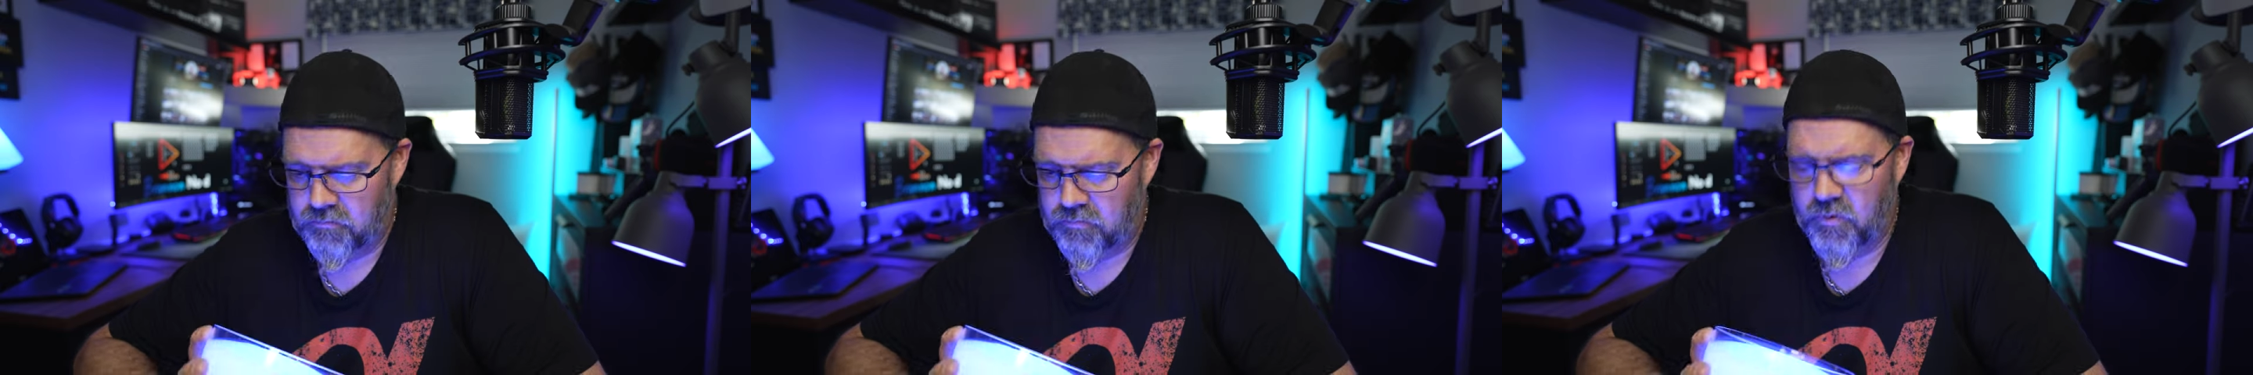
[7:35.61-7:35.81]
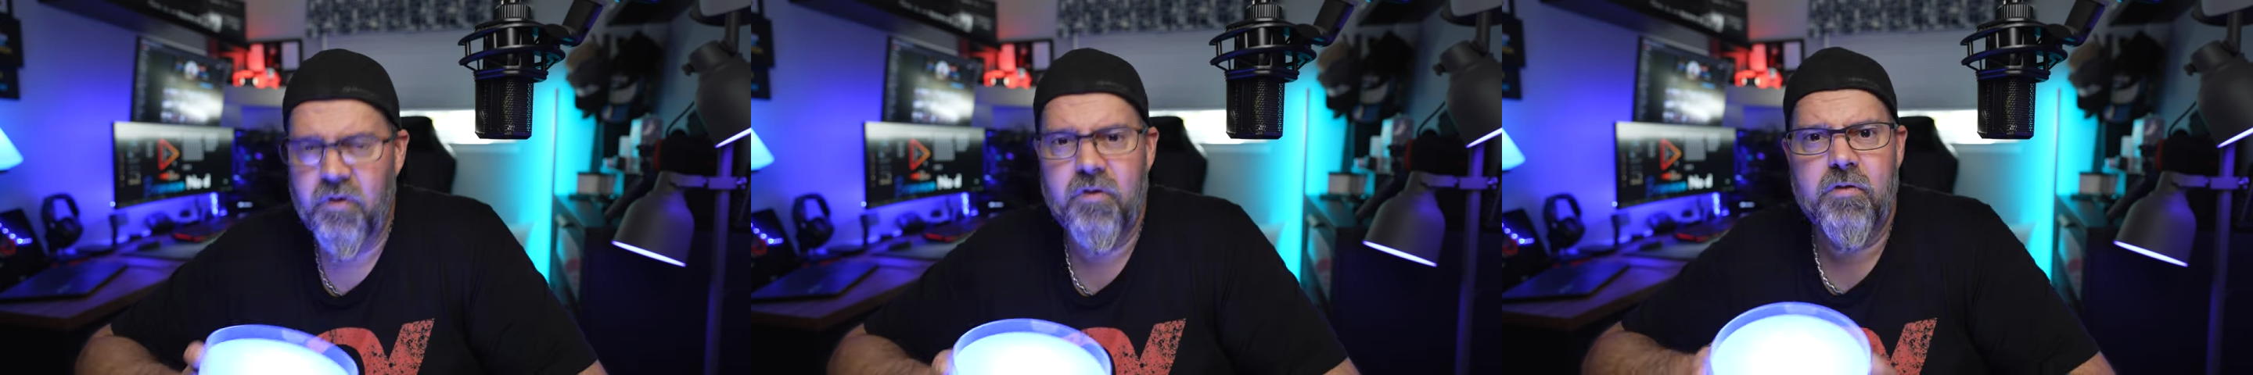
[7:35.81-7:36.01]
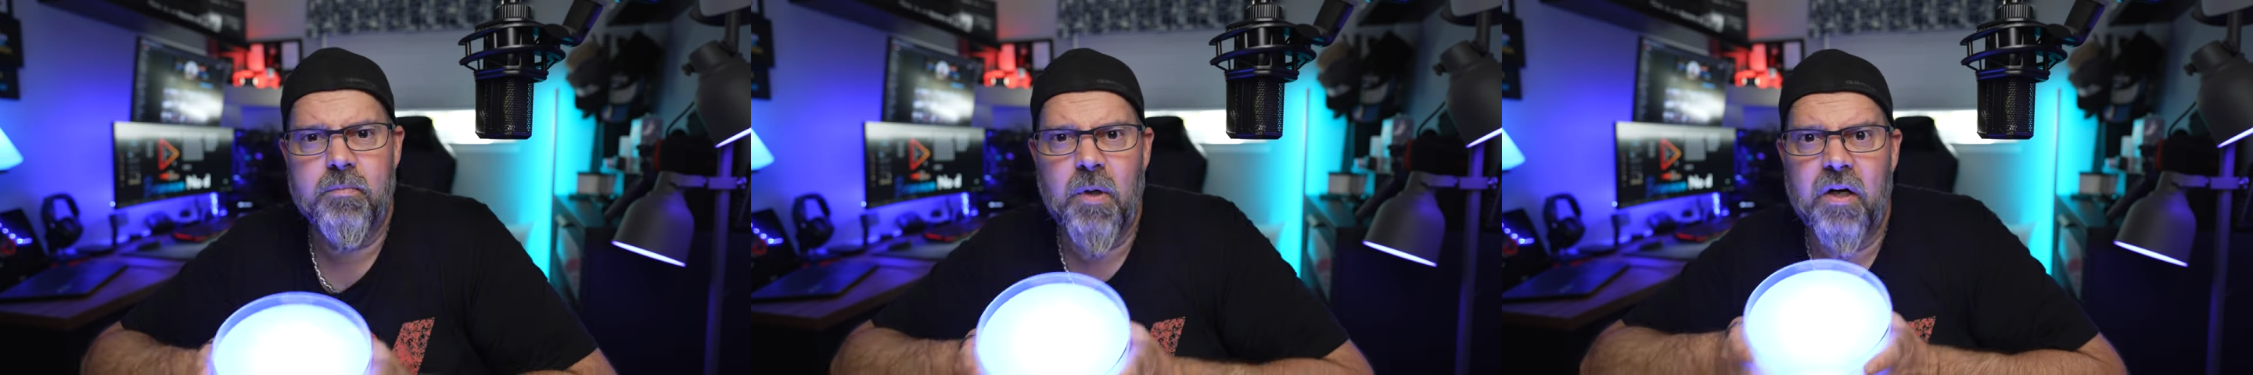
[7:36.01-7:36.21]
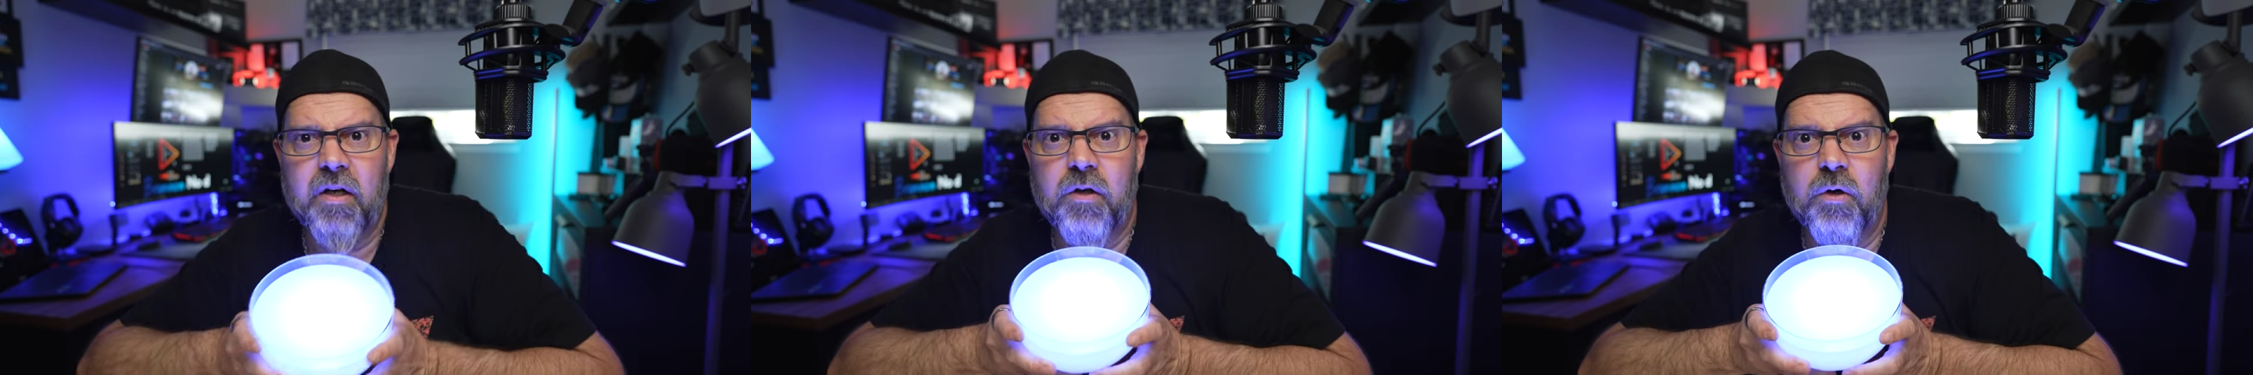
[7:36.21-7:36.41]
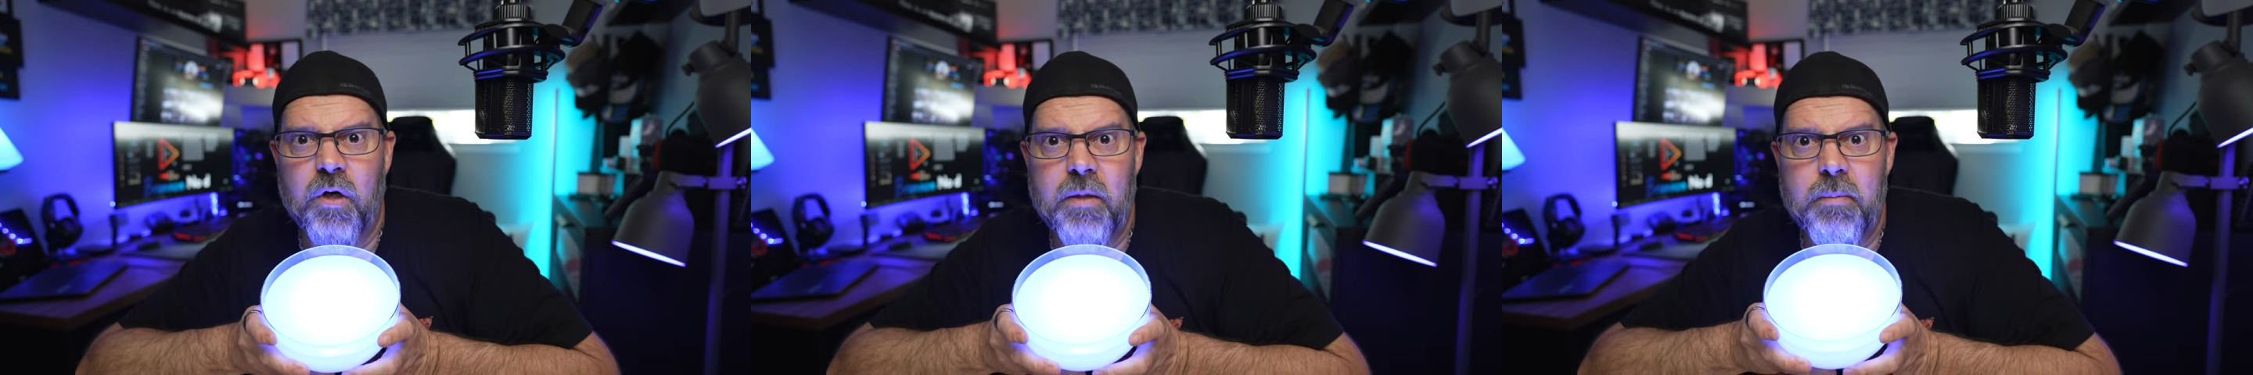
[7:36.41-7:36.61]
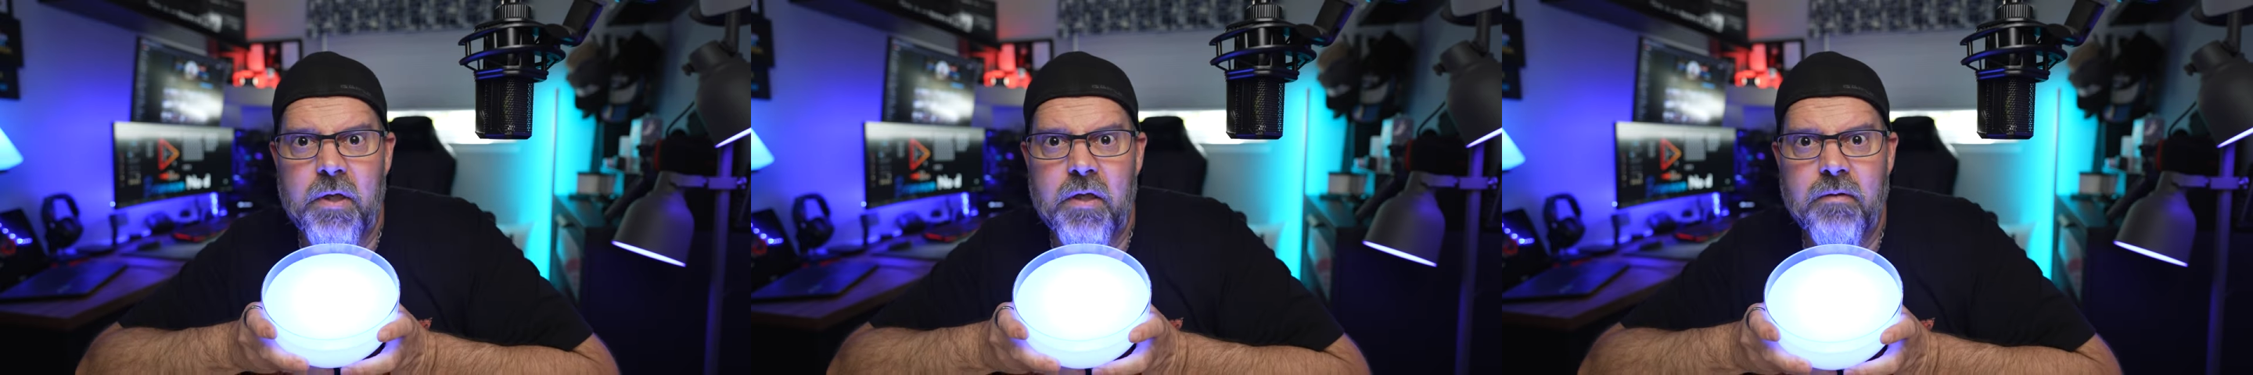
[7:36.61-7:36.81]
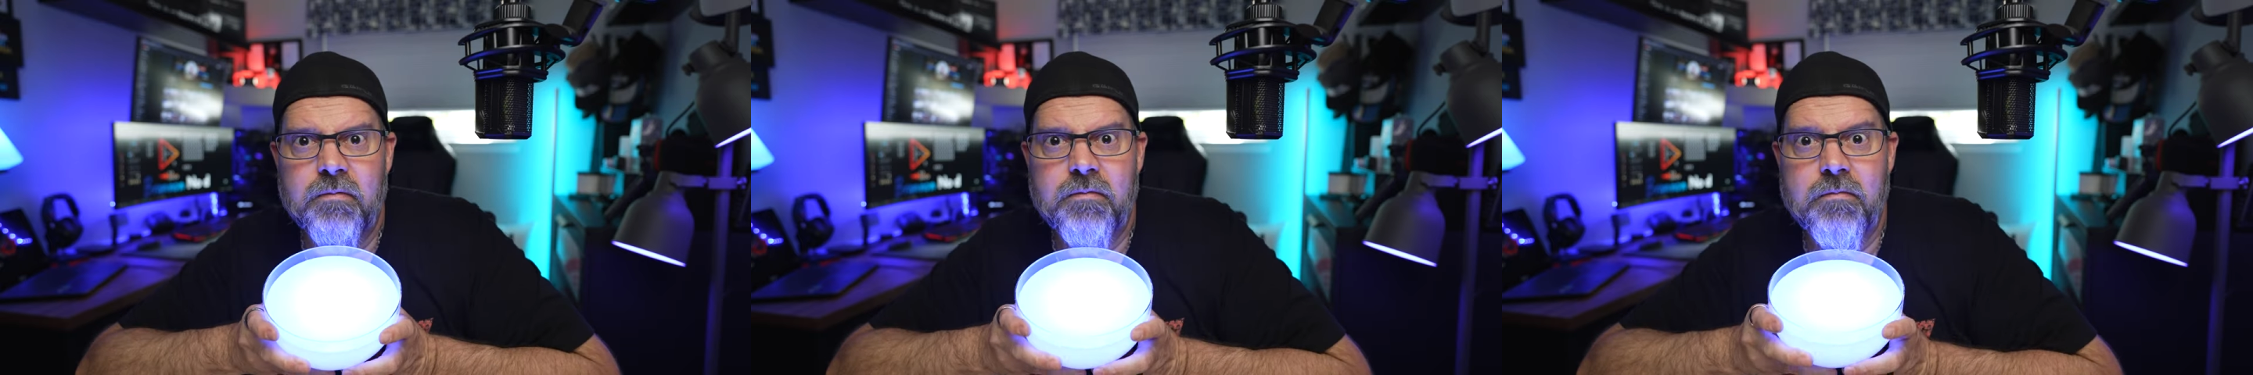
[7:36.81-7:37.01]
well, this is probably creepy.